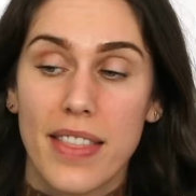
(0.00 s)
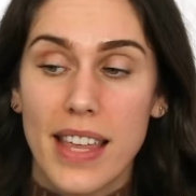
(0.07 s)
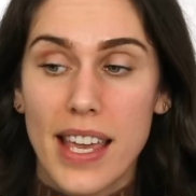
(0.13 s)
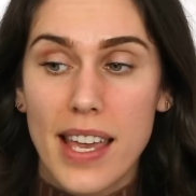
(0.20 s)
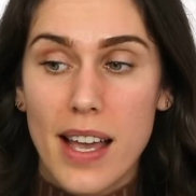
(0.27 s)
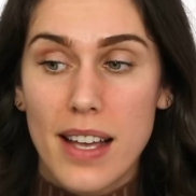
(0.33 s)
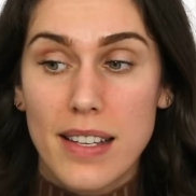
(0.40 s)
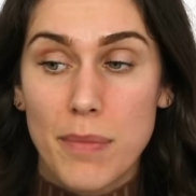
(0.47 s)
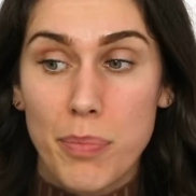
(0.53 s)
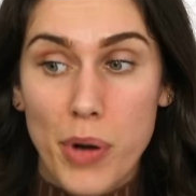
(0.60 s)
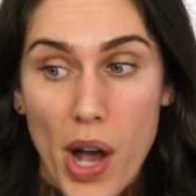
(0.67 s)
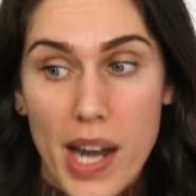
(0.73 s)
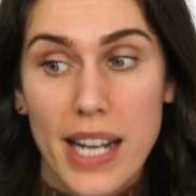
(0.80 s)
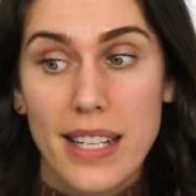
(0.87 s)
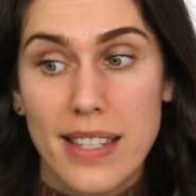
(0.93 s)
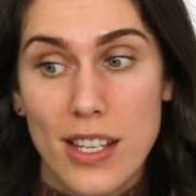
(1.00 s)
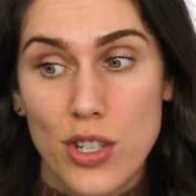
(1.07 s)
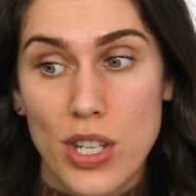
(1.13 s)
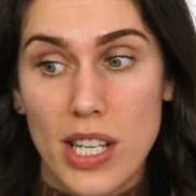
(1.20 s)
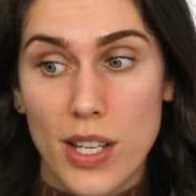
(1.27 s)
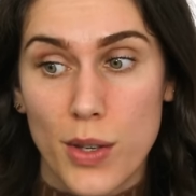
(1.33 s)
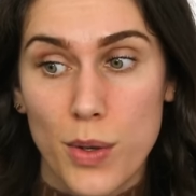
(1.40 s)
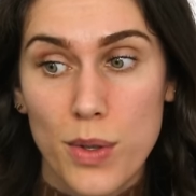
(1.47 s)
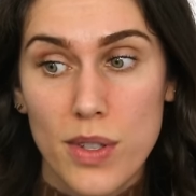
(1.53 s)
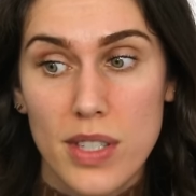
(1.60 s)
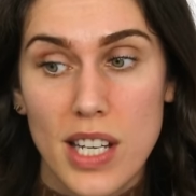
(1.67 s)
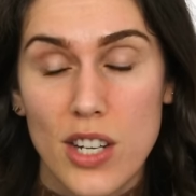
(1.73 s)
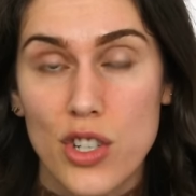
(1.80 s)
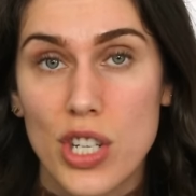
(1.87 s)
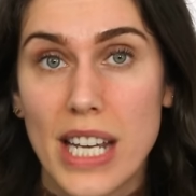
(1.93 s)
The products that she
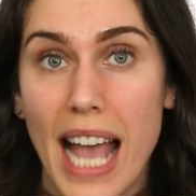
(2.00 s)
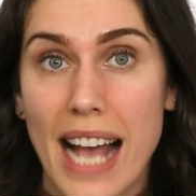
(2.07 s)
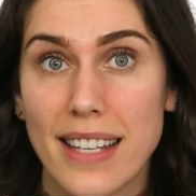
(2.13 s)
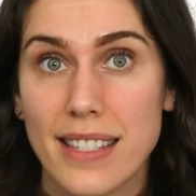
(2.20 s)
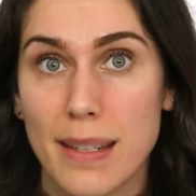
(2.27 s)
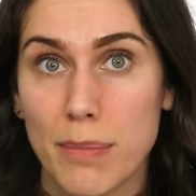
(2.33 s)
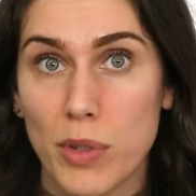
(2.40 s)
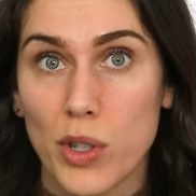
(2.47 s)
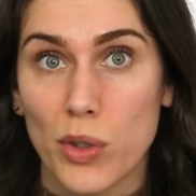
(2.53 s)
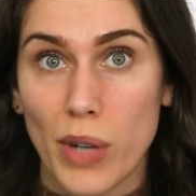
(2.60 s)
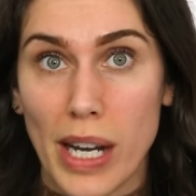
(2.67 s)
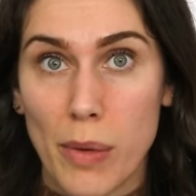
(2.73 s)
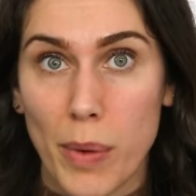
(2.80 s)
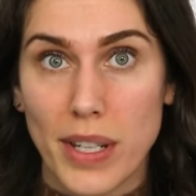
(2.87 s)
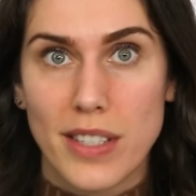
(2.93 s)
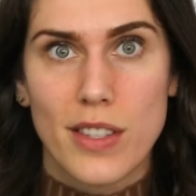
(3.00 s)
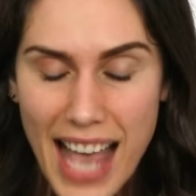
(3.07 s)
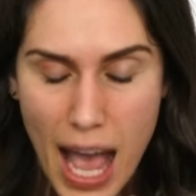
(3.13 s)
used, she has some great ones.